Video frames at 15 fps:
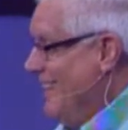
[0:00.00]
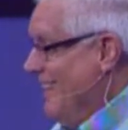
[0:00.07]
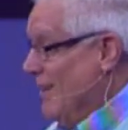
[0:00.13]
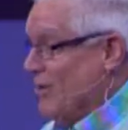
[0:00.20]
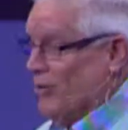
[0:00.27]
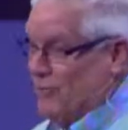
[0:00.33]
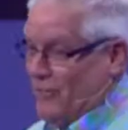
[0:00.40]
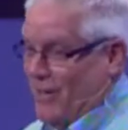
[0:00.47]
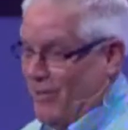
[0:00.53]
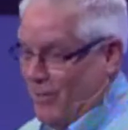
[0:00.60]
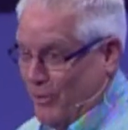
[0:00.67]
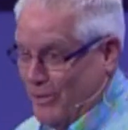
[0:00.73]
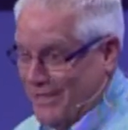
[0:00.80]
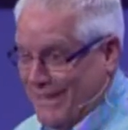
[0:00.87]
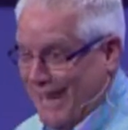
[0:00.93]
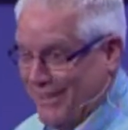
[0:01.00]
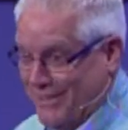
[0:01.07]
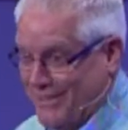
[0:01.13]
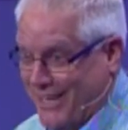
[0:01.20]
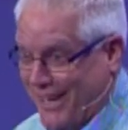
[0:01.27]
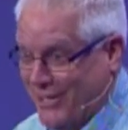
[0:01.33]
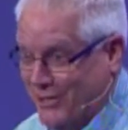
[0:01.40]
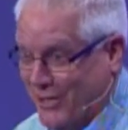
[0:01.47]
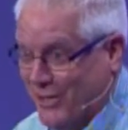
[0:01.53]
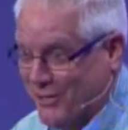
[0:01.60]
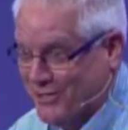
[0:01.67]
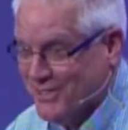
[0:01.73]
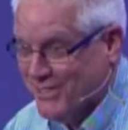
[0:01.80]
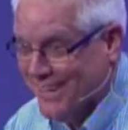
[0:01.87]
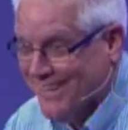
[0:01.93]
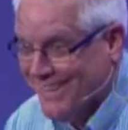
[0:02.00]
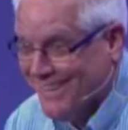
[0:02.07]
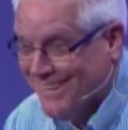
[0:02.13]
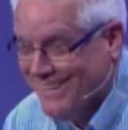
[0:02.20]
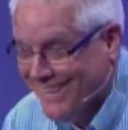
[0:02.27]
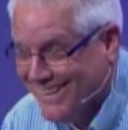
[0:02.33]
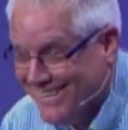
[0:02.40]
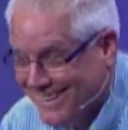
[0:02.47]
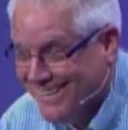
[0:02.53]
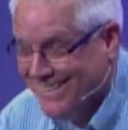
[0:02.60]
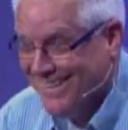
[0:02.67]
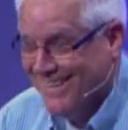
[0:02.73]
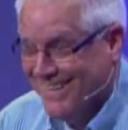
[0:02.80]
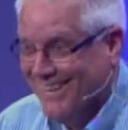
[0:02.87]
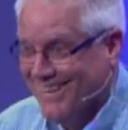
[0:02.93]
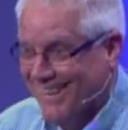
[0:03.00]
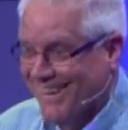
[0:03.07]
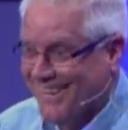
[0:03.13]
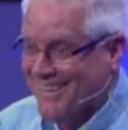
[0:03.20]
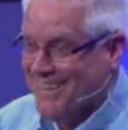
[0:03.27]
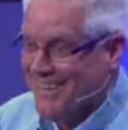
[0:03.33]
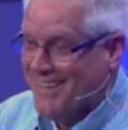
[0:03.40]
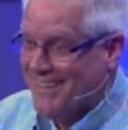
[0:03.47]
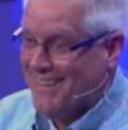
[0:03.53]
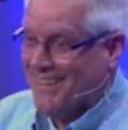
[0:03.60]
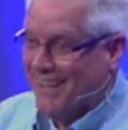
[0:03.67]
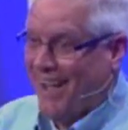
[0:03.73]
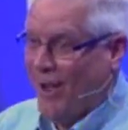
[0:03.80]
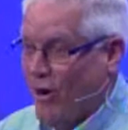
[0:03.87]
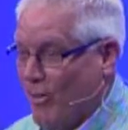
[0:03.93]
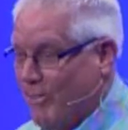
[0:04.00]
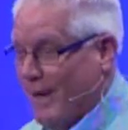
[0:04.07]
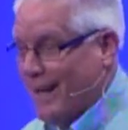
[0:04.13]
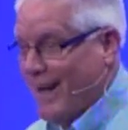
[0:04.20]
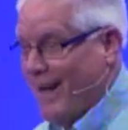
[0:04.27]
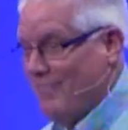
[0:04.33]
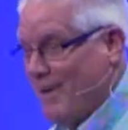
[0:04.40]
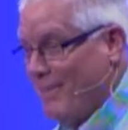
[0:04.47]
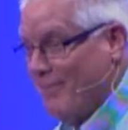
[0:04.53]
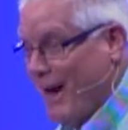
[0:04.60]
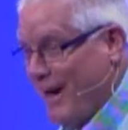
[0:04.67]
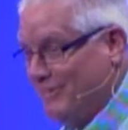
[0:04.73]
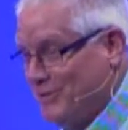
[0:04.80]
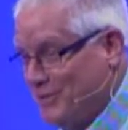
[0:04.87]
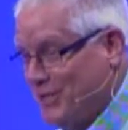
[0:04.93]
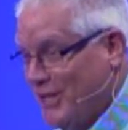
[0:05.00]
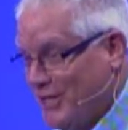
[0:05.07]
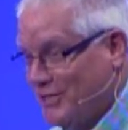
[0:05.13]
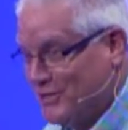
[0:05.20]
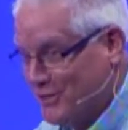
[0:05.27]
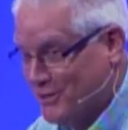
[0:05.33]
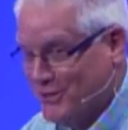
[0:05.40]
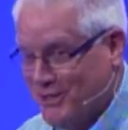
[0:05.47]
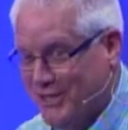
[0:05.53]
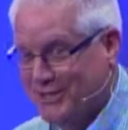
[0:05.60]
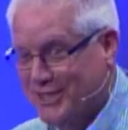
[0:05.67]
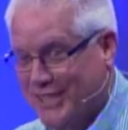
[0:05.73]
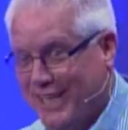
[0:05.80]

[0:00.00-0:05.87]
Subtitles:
because then I'm only down to 10 years. I hope I got my mom's genes because she's at